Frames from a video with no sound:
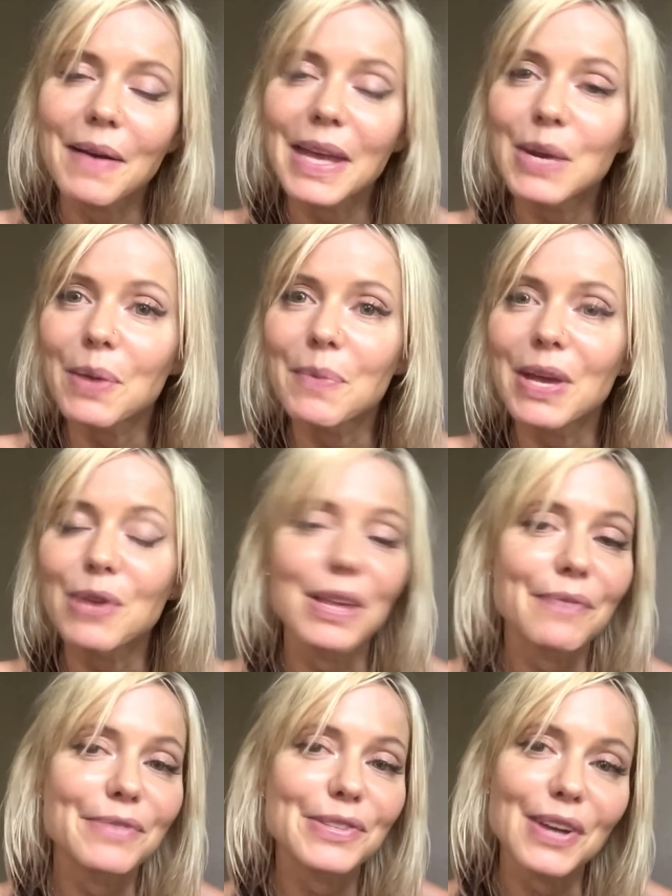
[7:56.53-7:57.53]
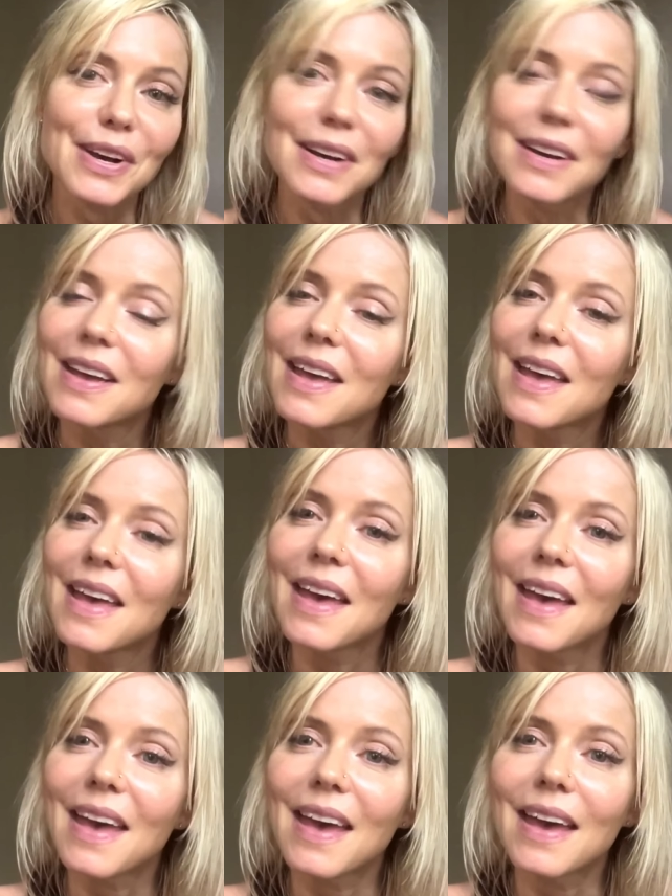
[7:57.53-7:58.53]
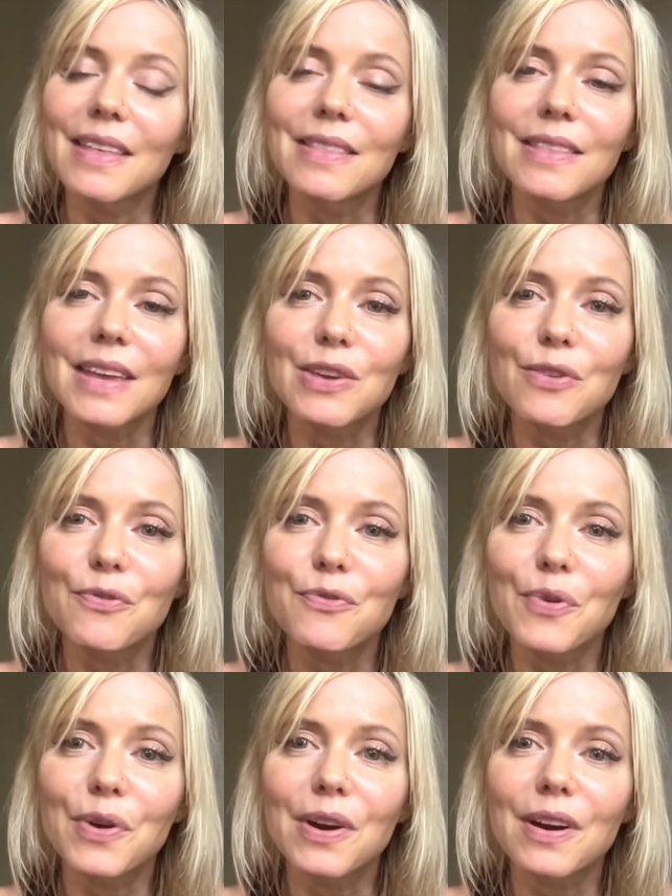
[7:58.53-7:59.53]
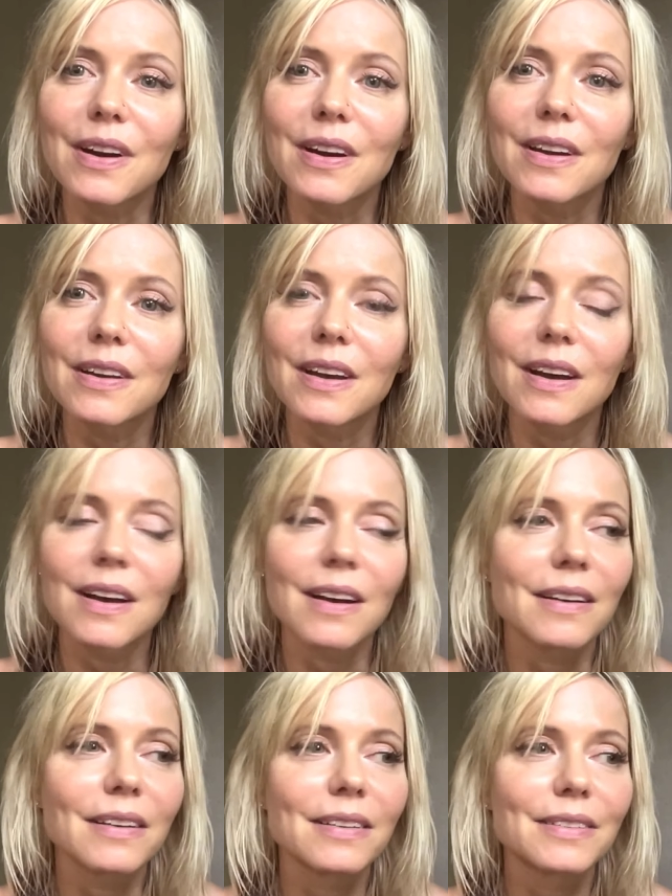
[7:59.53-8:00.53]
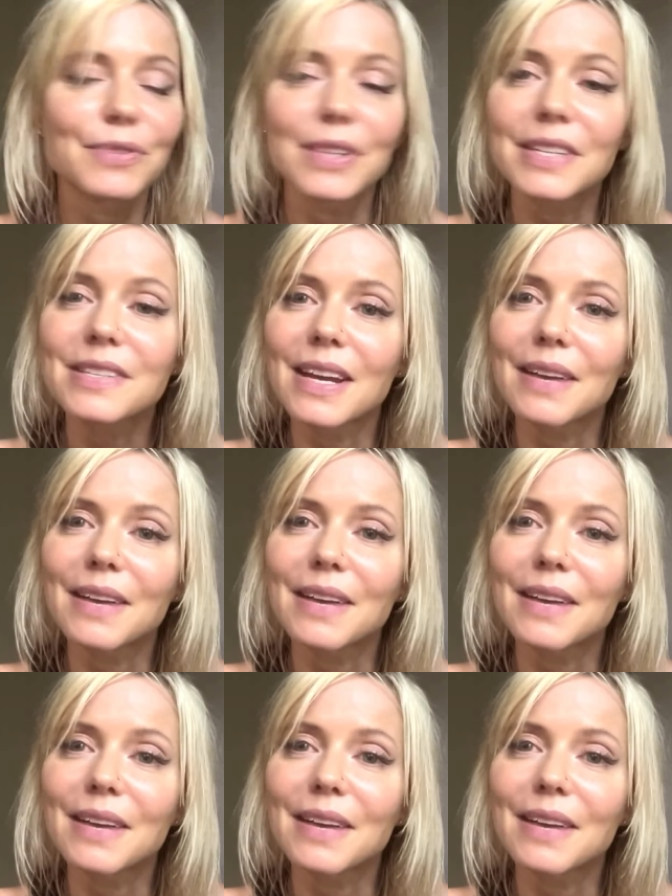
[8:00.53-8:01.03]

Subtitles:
Anyway, may you love the song, and thank you for listening.